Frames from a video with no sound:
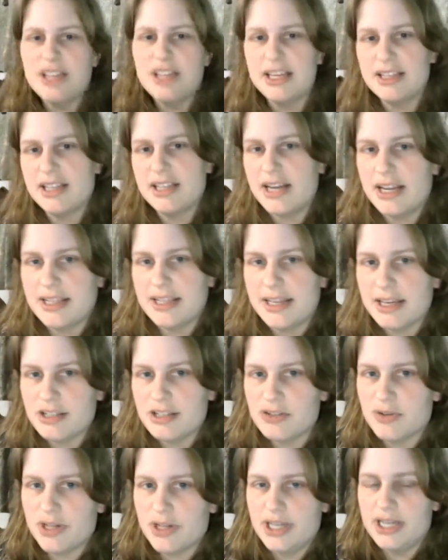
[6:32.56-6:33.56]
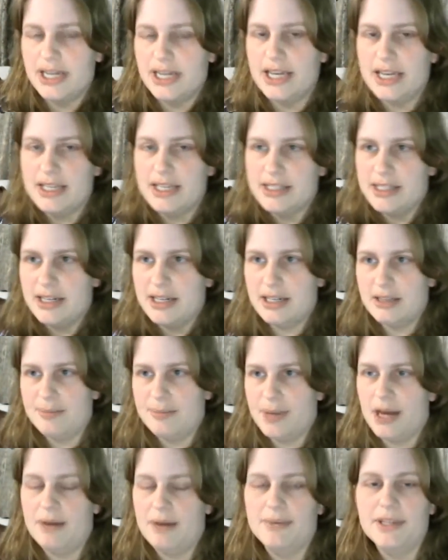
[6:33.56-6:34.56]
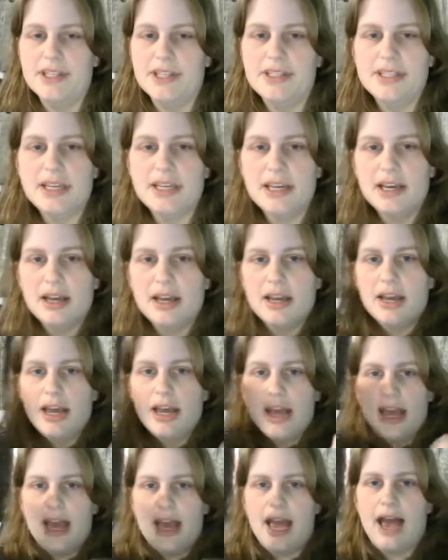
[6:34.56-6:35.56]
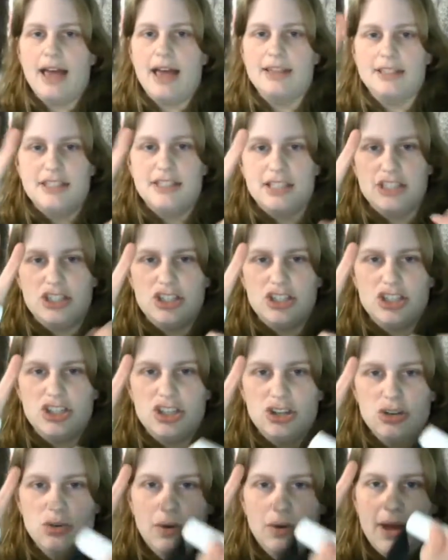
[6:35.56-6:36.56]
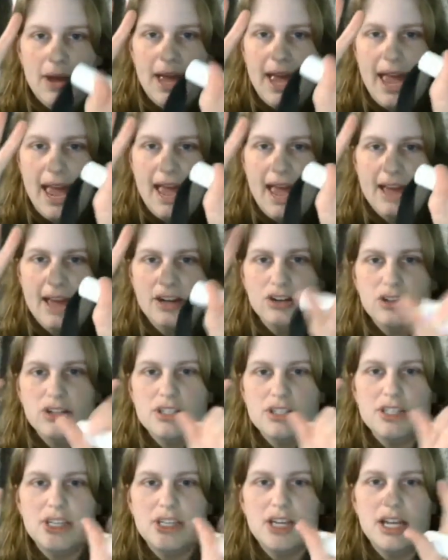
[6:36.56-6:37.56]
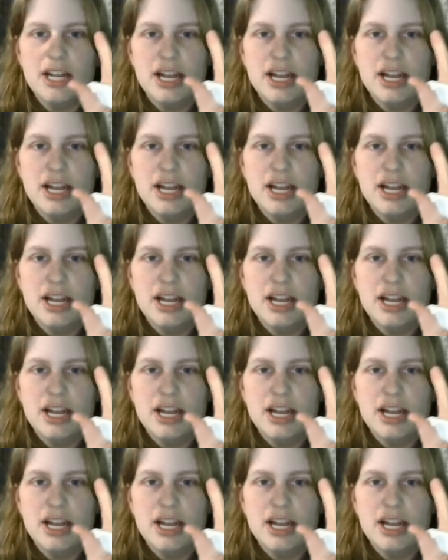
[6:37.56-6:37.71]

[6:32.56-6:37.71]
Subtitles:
thing that I think is really neat is that at the bottom of the seat, it has these 2 handles.